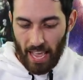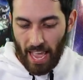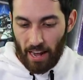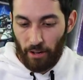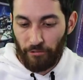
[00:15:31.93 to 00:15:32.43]

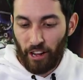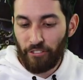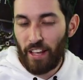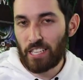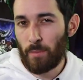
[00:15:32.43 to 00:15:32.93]
And a fun
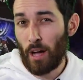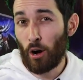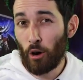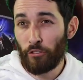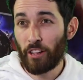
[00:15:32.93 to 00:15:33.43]
fact about
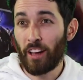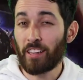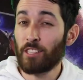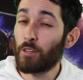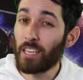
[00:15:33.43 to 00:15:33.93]

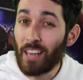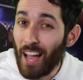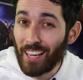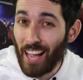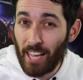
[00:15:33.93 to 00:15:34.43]
Ophian, you
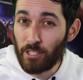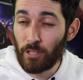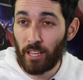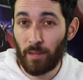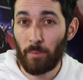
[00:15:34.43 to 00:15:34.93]
cannot
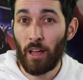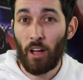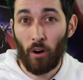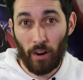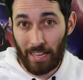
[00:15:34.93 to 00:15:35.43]
kaiju him
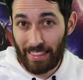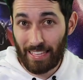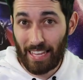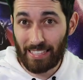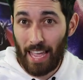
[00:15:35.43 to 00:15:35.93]
or
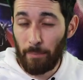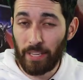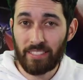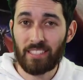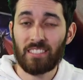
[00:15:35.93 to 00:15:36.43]
anything like that
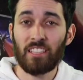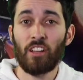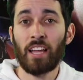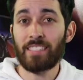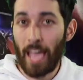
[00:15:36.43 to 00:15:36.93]
because it's
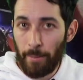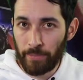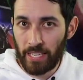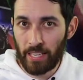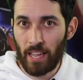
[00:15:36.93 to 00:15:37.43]
still
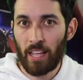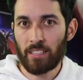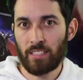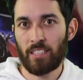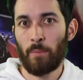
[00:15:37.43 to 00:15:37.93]
attempting
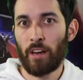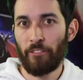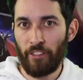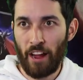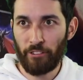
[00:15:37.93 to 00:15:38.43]
to summon a
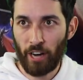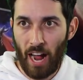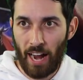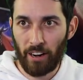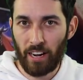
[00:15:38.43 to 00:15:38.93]
5 or
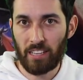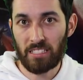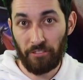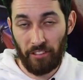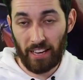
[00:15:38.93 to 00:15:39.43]
higher, and his
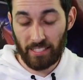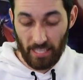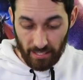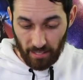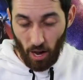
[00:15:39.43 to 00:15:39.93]
effect
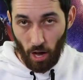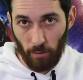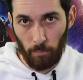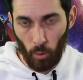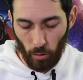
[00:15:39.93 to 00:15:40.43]
is
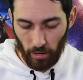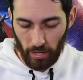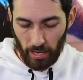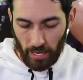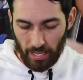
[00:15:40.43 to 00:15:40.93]
on board.
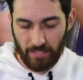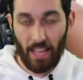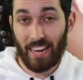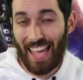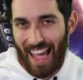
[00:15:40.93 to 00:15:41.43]
It's
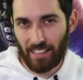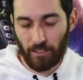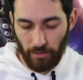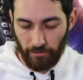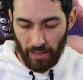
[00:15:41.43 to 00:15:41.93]
not an
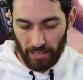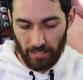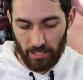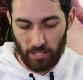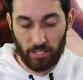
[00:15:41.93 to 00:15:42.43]
active
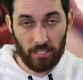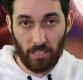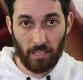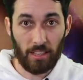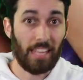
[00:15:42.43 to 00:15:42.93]
effect, it's just
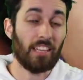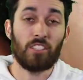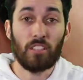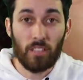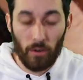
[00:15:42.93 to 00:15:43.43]
like a
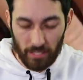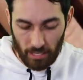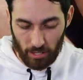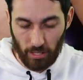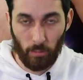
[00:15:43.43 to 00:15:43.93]
Jinzo
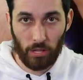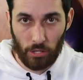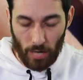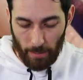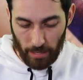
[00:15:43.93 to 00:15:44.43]
essentially with the
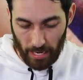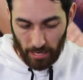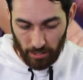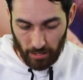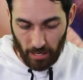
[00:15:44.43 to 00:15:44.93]
trap
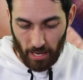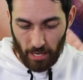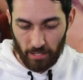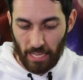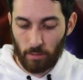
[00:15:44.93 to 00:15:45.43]
negation.
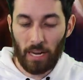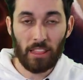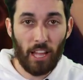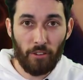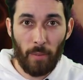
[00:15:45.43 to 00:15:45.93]
So that's what I
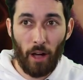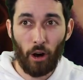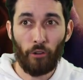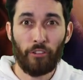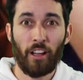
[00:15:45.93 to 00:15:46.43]
love about
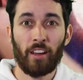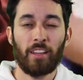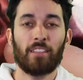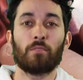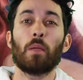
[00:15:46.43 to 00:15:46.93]
Ophian,
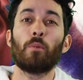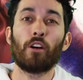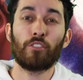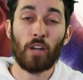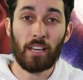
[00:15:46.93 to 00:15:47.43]
is people
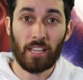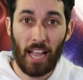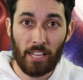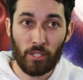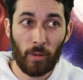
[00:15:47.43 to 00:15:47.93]
have tried to
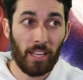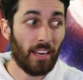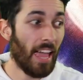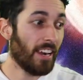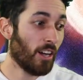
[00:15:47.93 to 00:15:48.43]
kaiju it
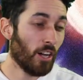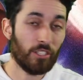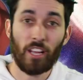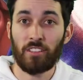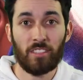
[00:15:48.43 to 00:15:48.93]
and had to call
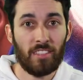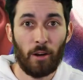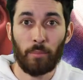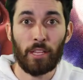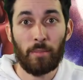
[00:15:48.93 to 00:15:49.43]
judge because they
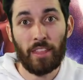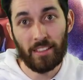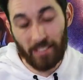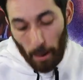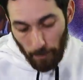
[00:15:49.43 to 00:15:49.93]
don't believe me that
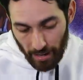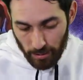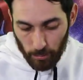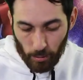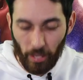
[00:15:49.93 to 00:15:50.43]
it's not
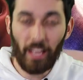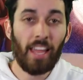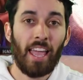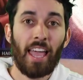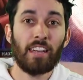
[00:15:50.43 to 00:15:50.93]
possible,
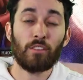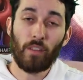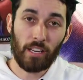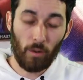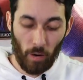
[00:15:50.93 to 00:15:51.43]
and it's
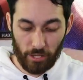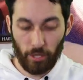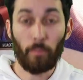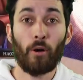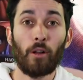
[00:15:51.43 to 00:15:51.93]
funny to watch
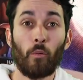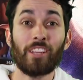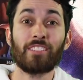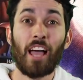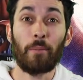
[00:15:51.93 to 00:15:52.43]
your opponent
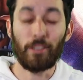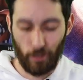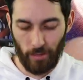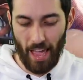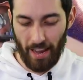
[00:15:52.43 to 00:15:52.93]
waste time and
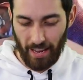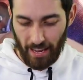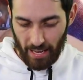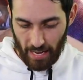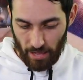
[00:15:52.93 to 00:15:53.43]
do that.
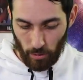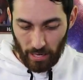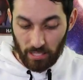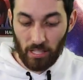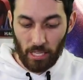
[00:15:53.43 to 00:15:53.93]
And the
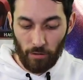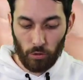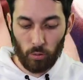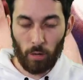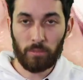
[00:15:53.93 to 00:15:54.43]
rest of the
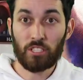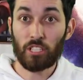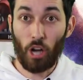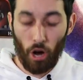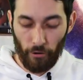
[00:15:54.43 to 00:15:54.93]
Evil Swarms
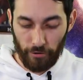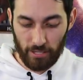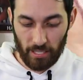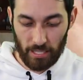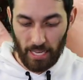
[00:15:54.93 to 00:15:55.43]
just all
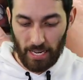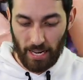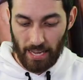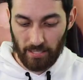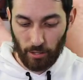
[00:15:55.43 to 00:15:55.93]
facilitate a
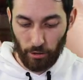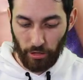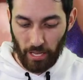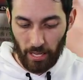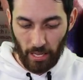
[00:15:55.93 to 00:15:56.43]
nice little
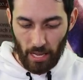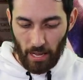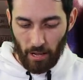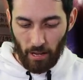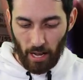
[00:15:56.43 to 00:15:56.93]
thing.
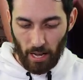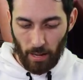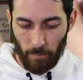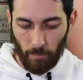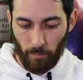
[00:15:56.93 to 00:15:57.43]

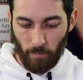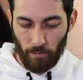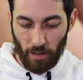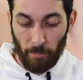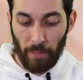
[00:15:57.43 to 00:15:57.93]

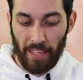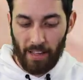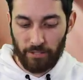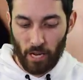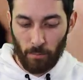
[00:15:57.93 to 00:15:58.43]
Fun play
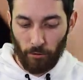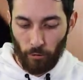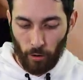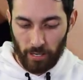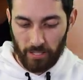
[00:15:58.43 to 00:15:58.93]
I've done
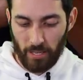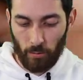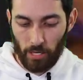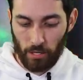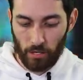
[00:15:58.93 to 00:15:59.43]
before is in
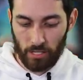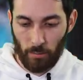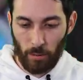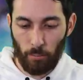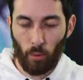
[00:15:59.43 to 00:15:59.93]
regional, someone